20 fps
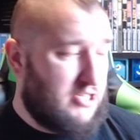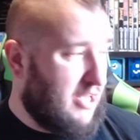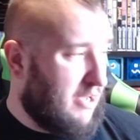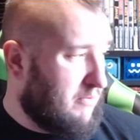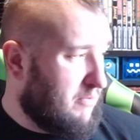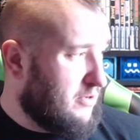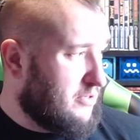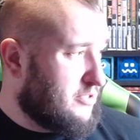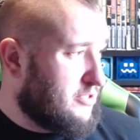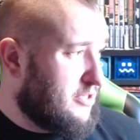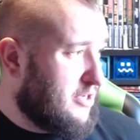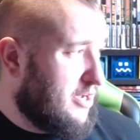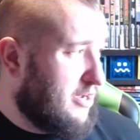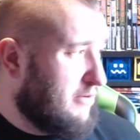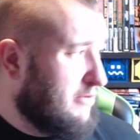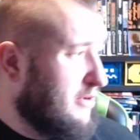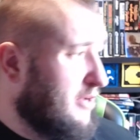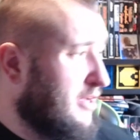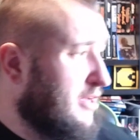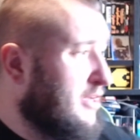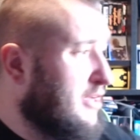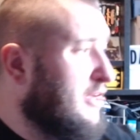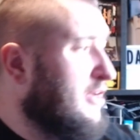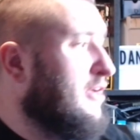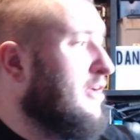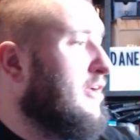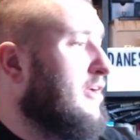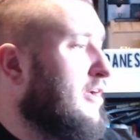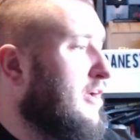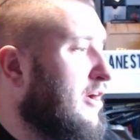that was so.
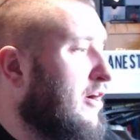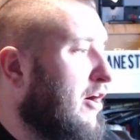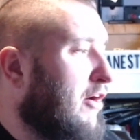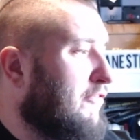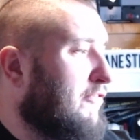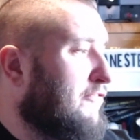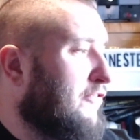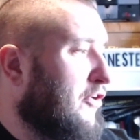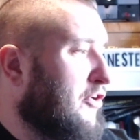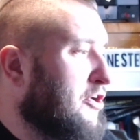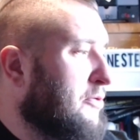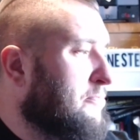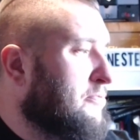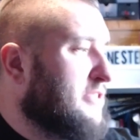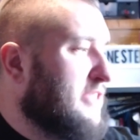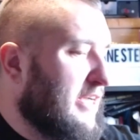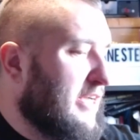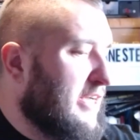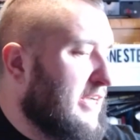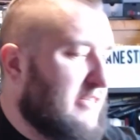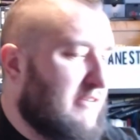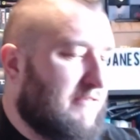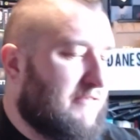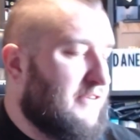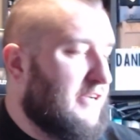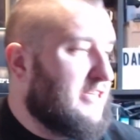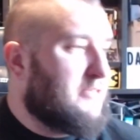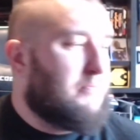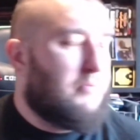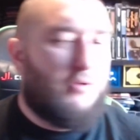I'll find a protective
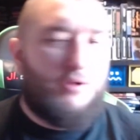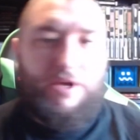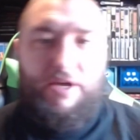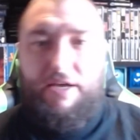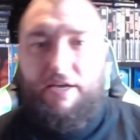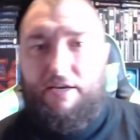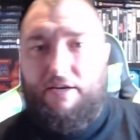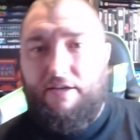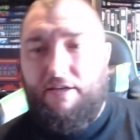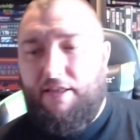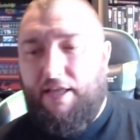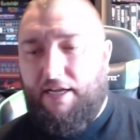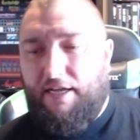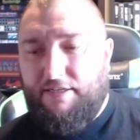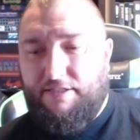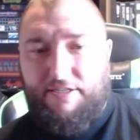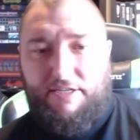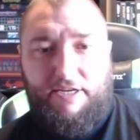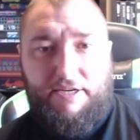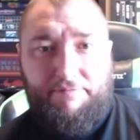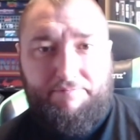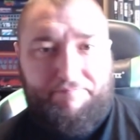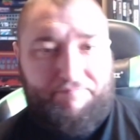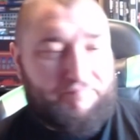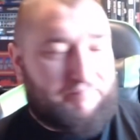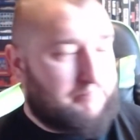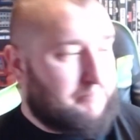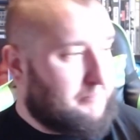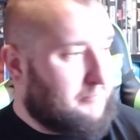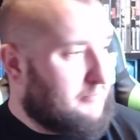thing to put it in and that's it.
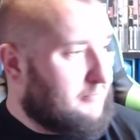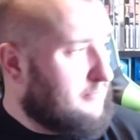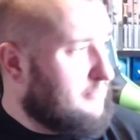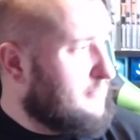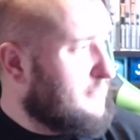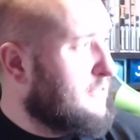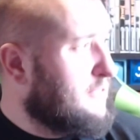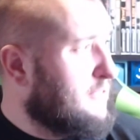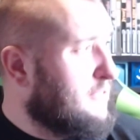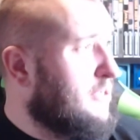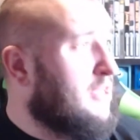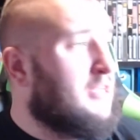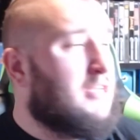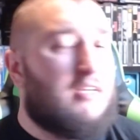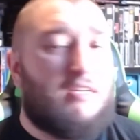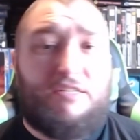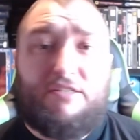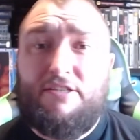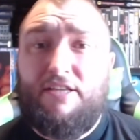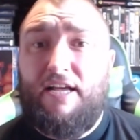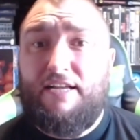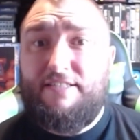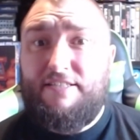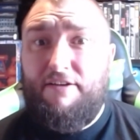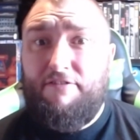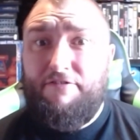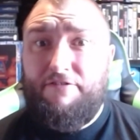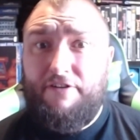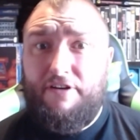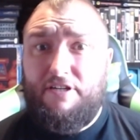So that's
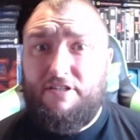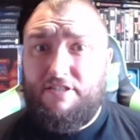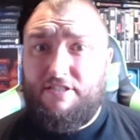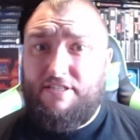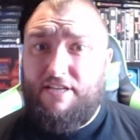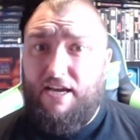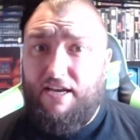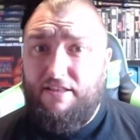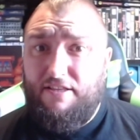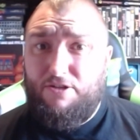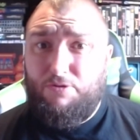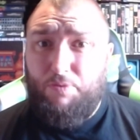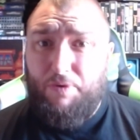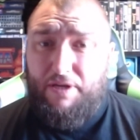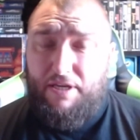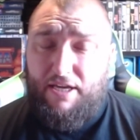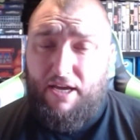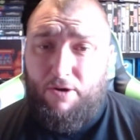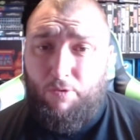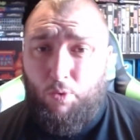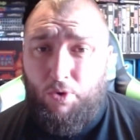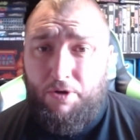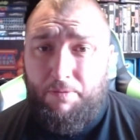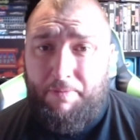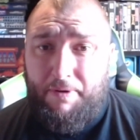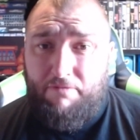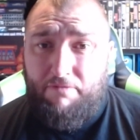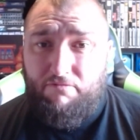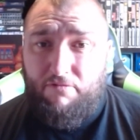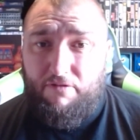everything. As I say, this weekend would
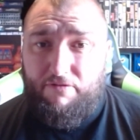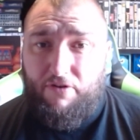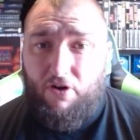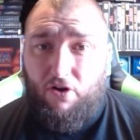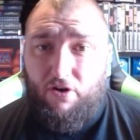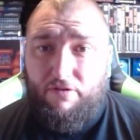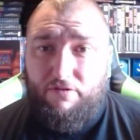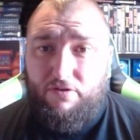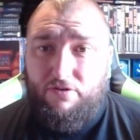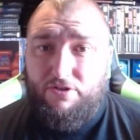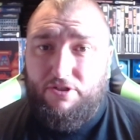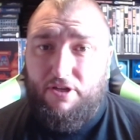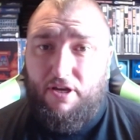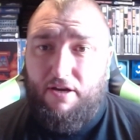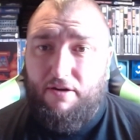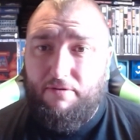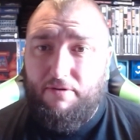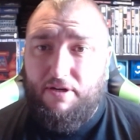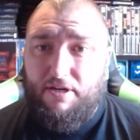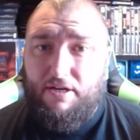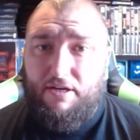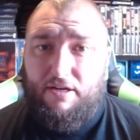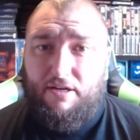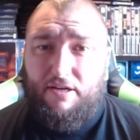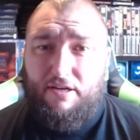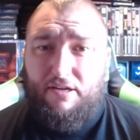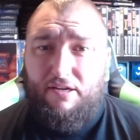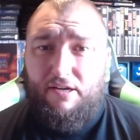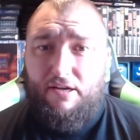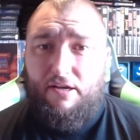have been revival, so uh,
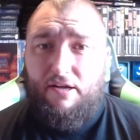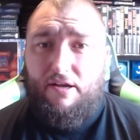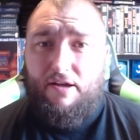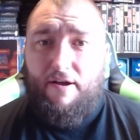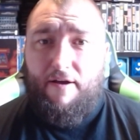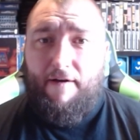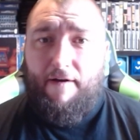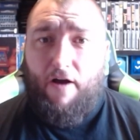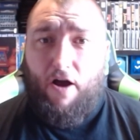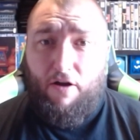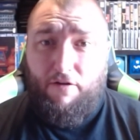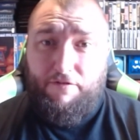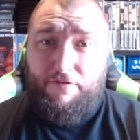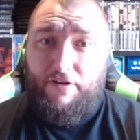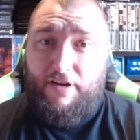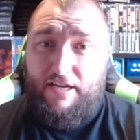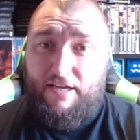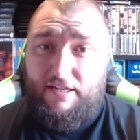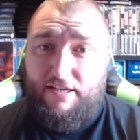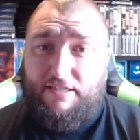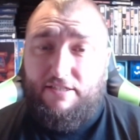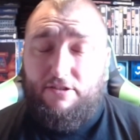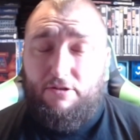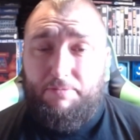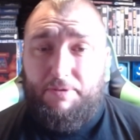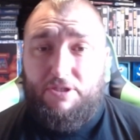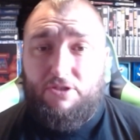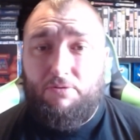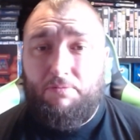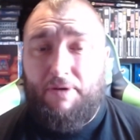hopefully at least
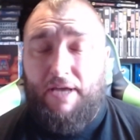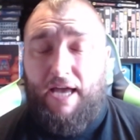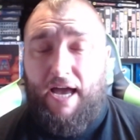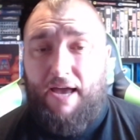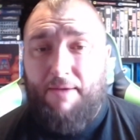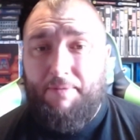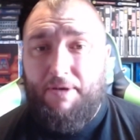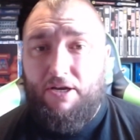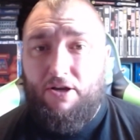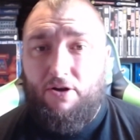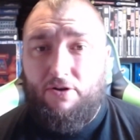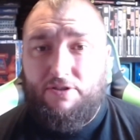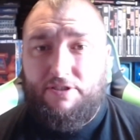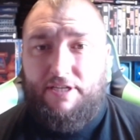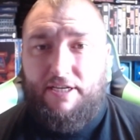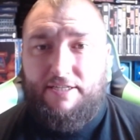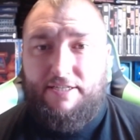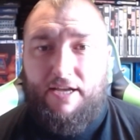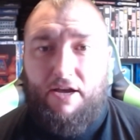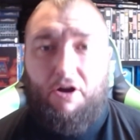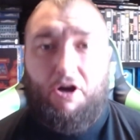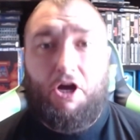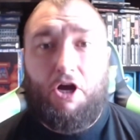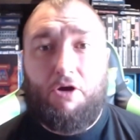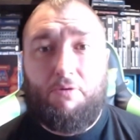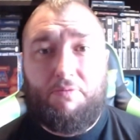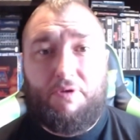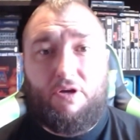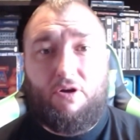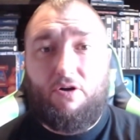there'll be some gaming content out. I
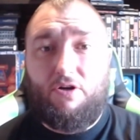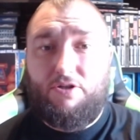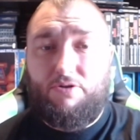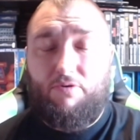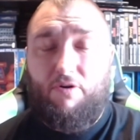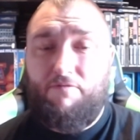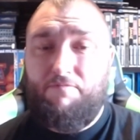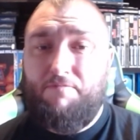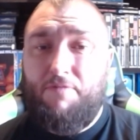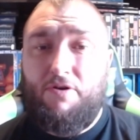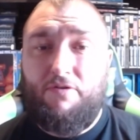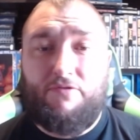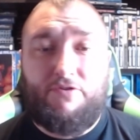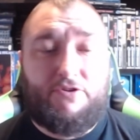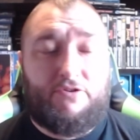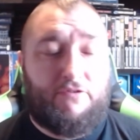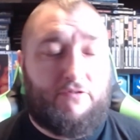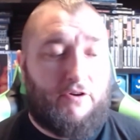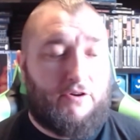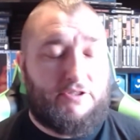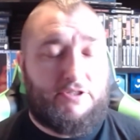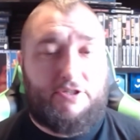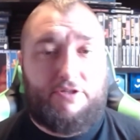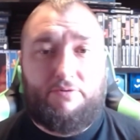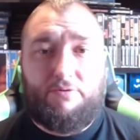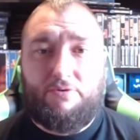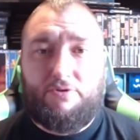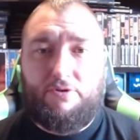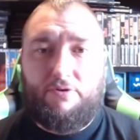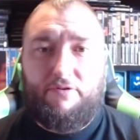hope the guys who I've moved stuff
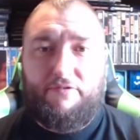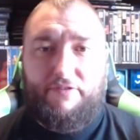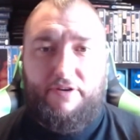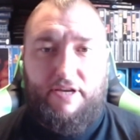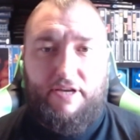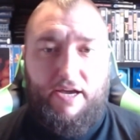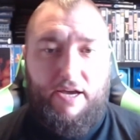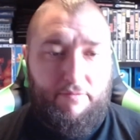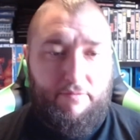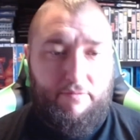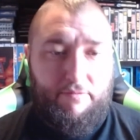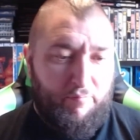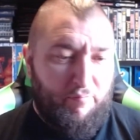onto will do a video.